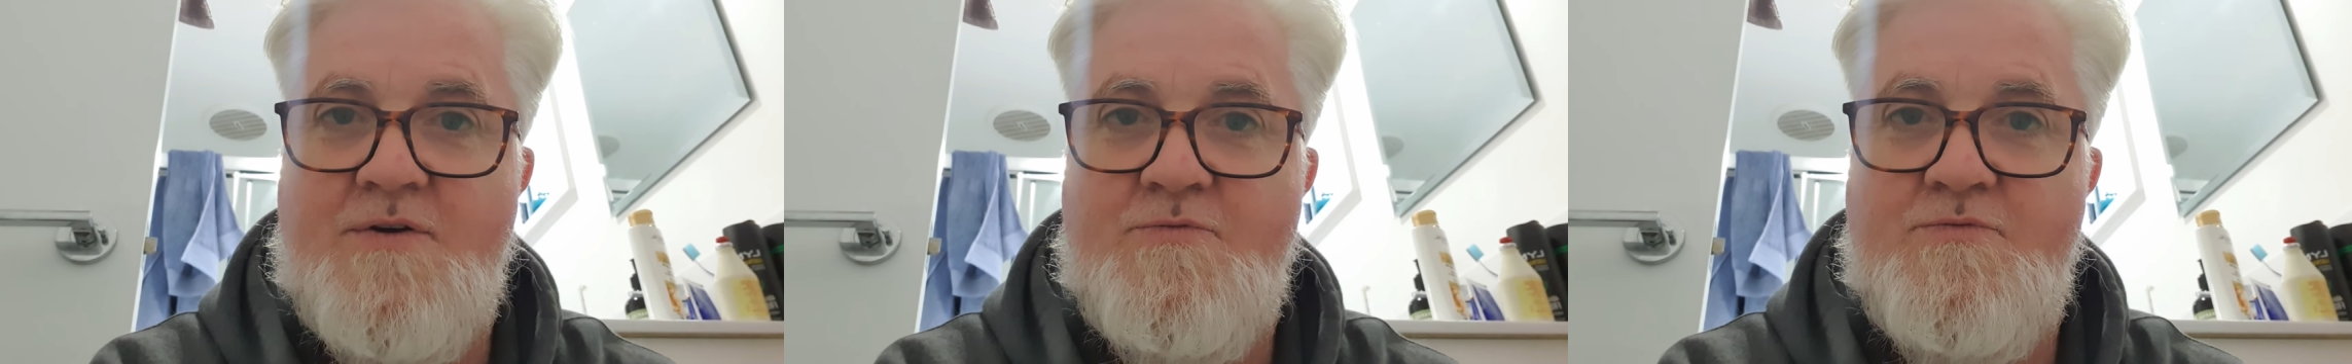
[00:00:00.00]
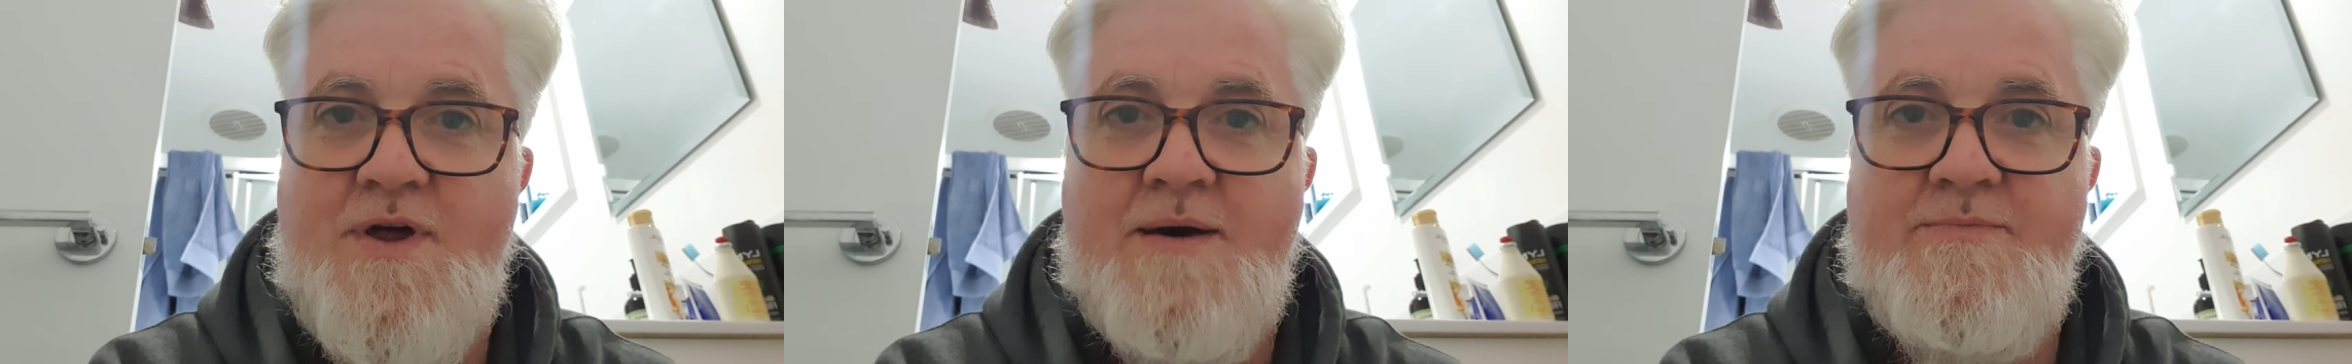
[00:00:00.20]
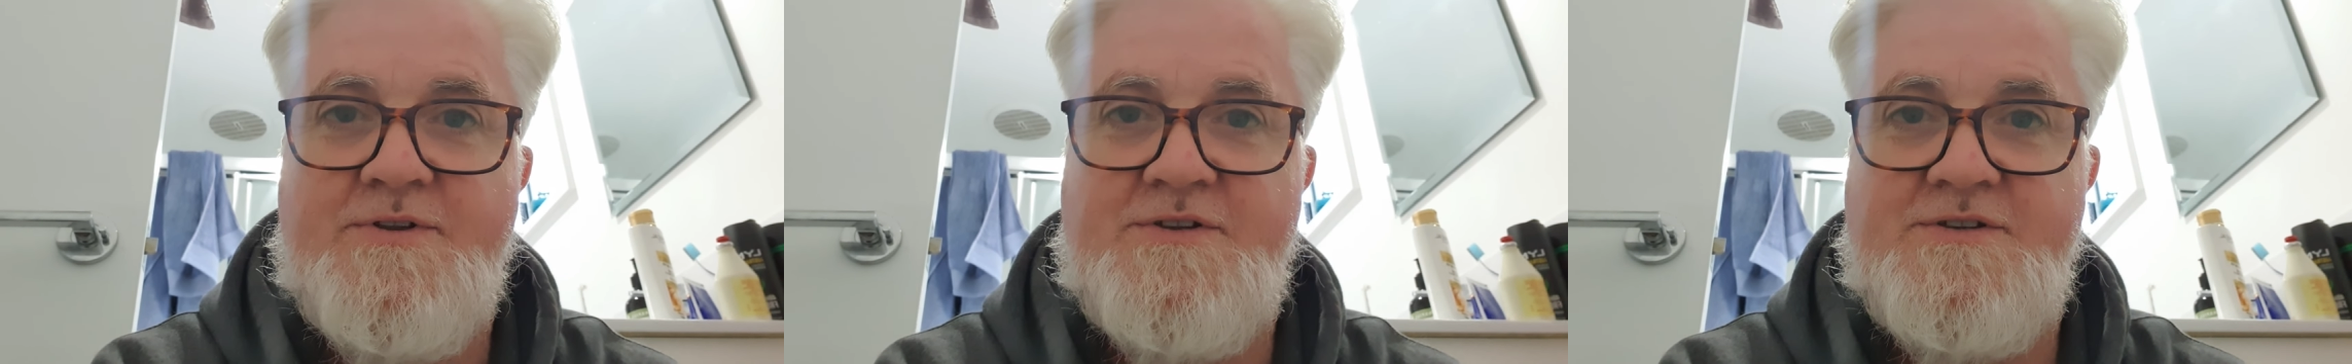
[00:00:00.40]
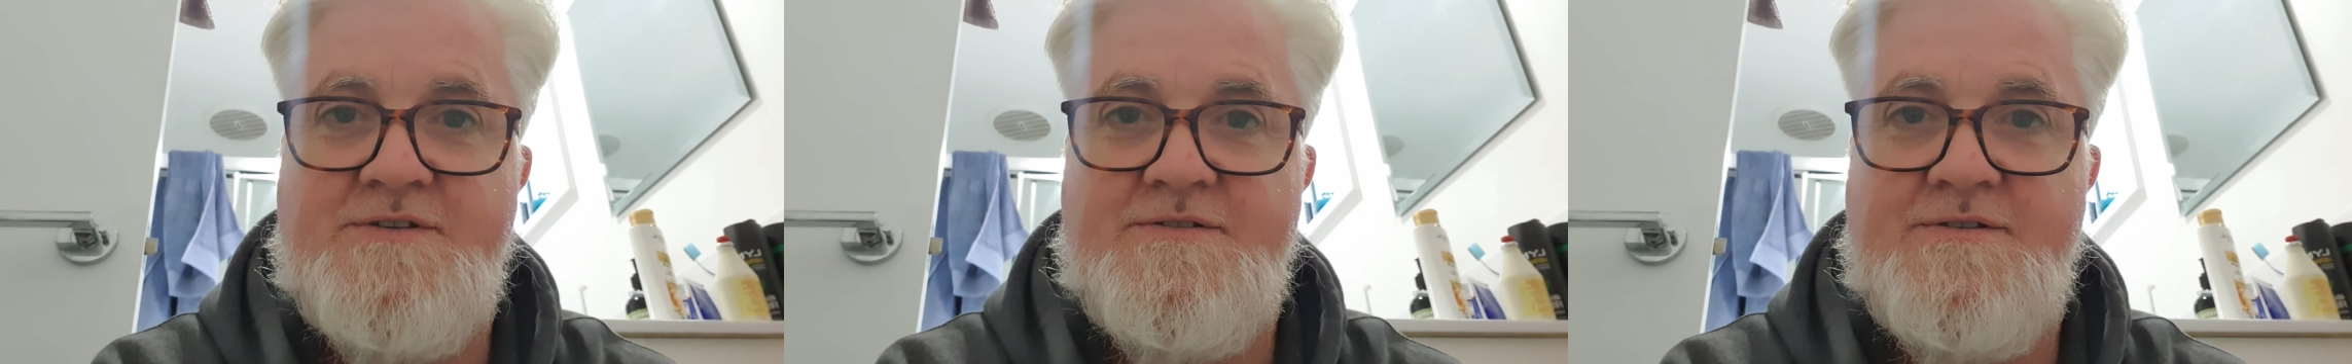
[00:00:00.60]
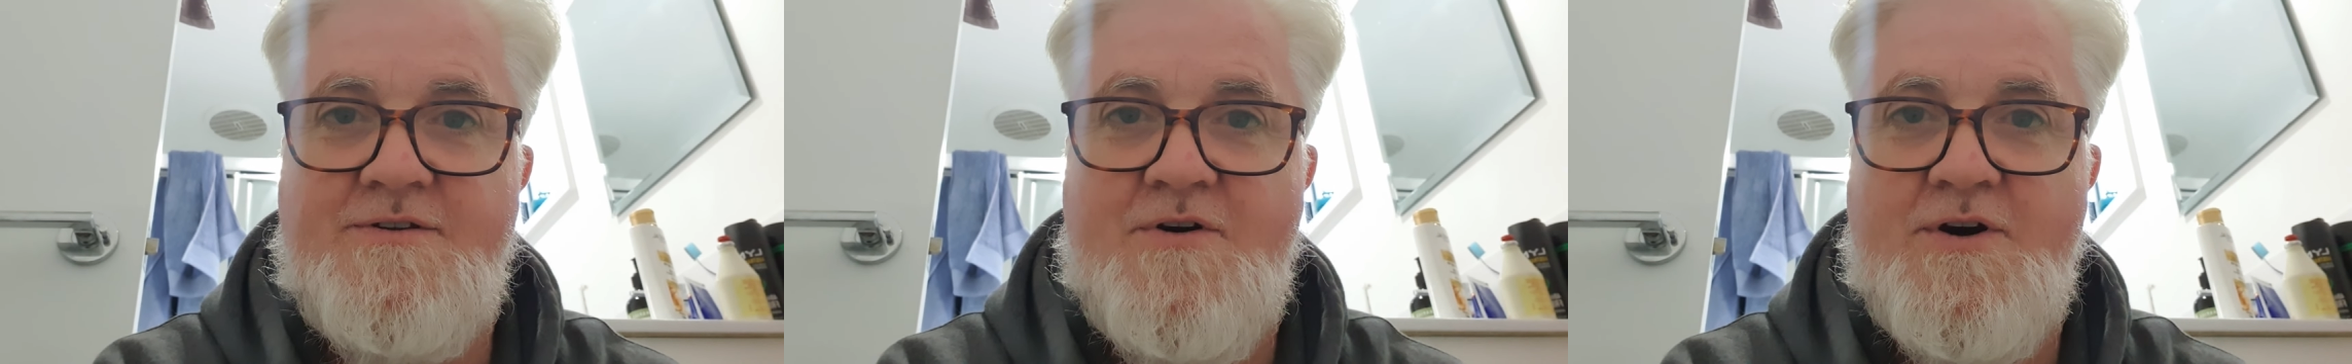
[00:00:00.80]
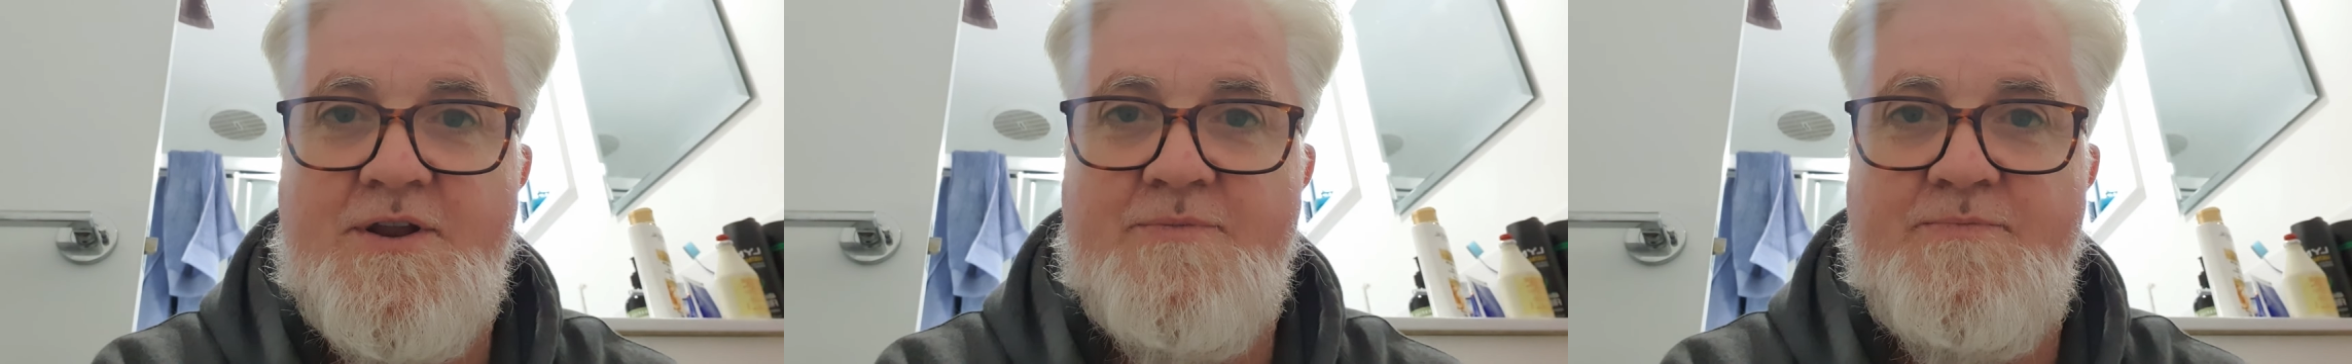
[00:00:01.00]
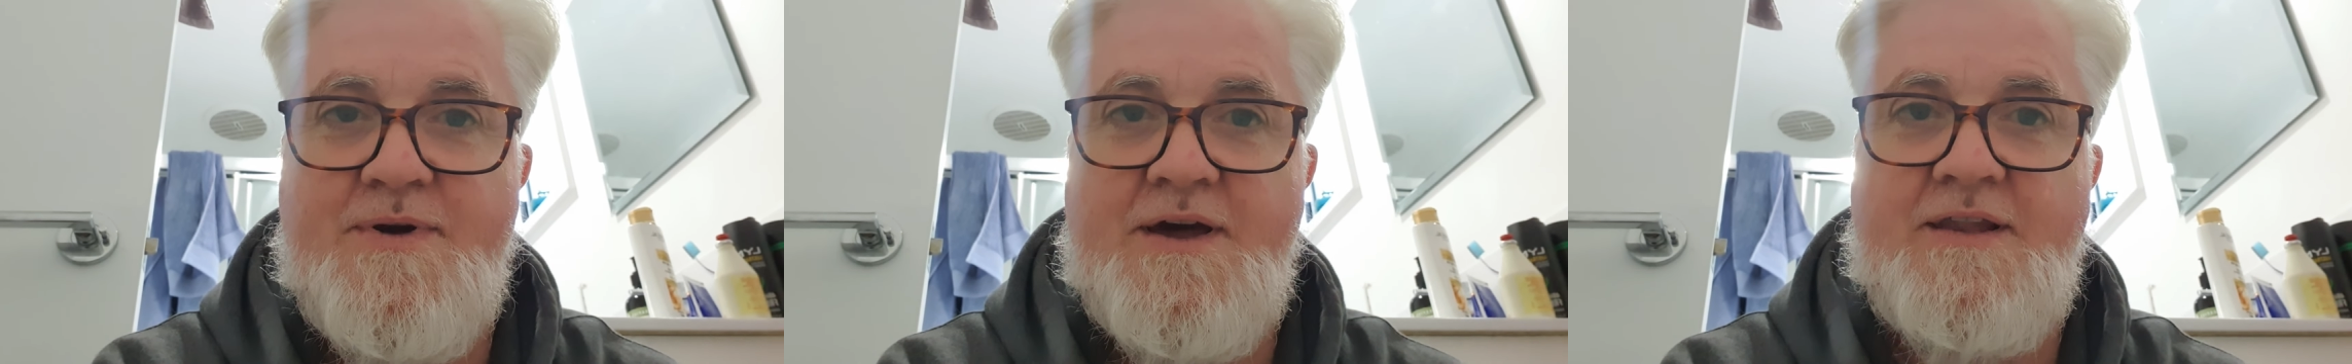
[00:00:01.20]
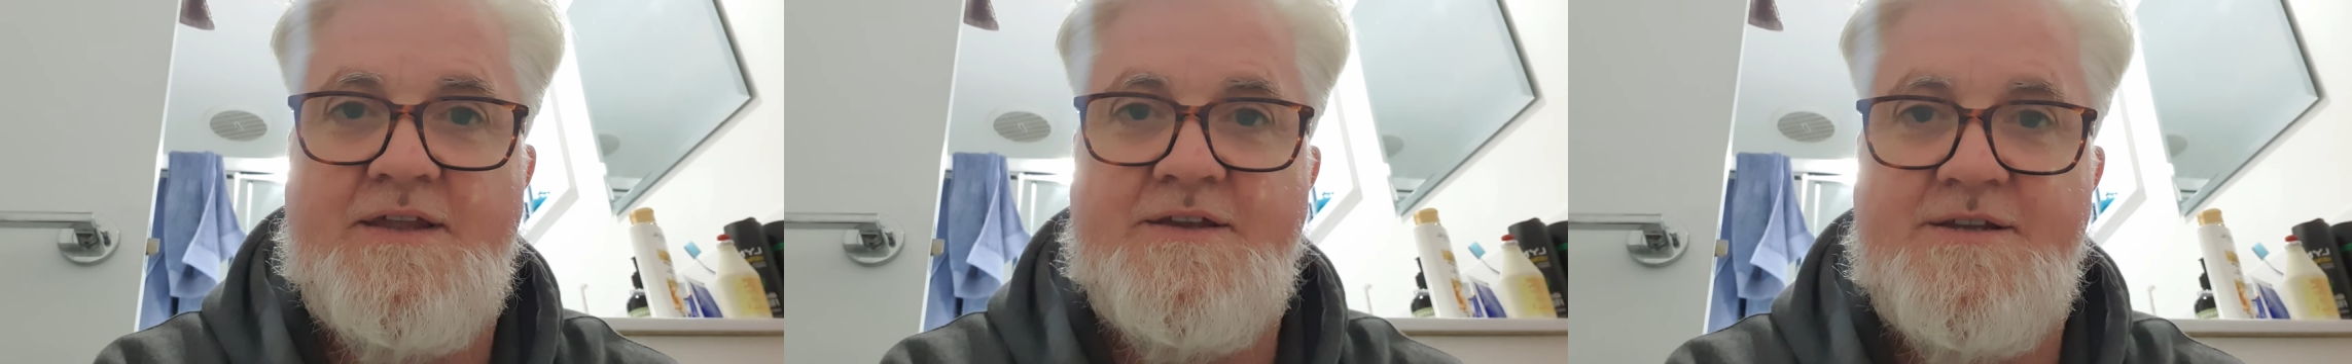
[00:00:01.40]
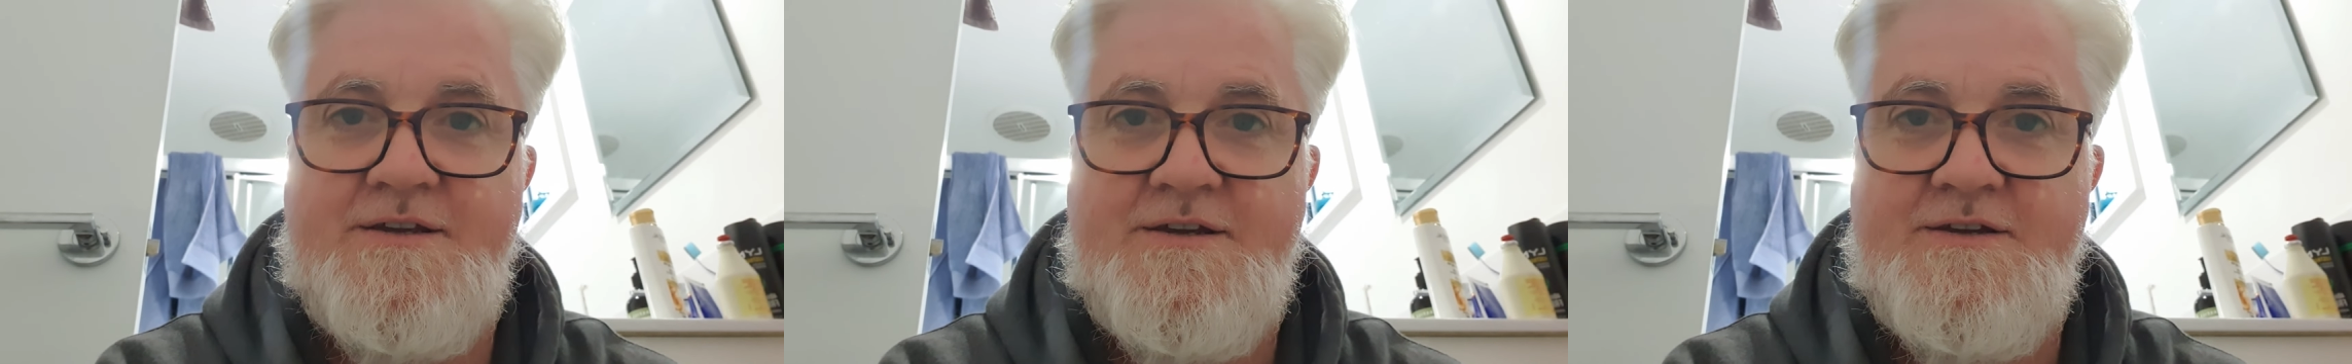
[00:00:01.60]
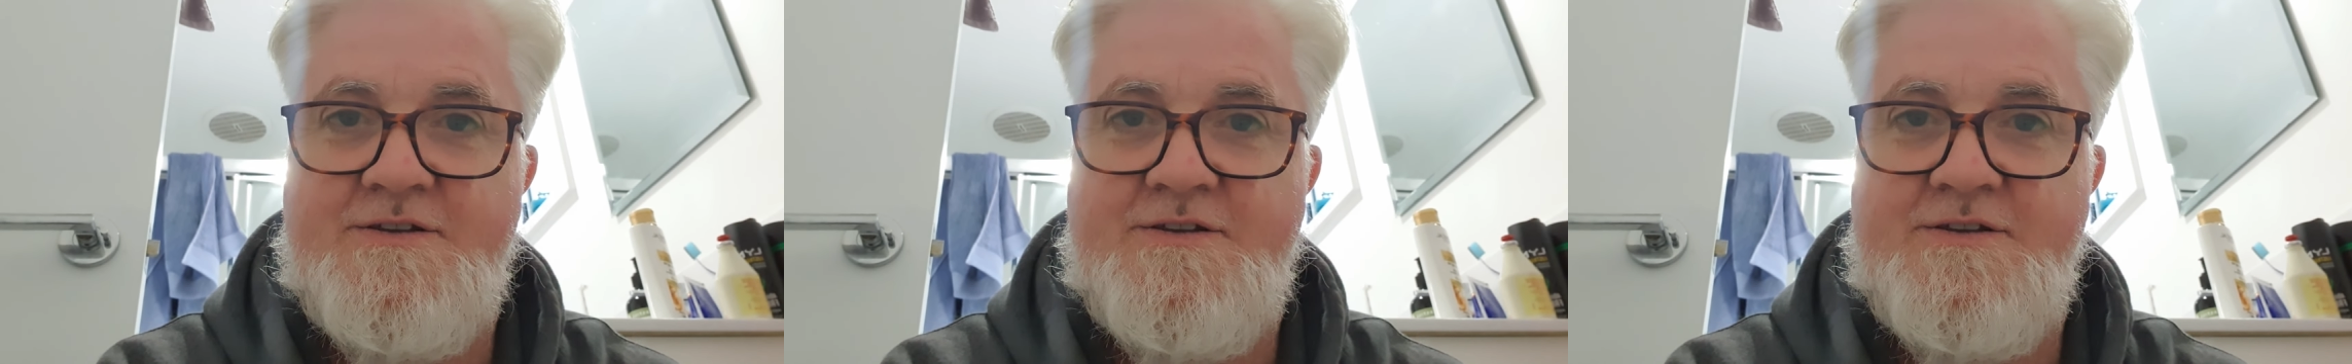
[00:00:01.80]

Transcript: rabbit kind of pellet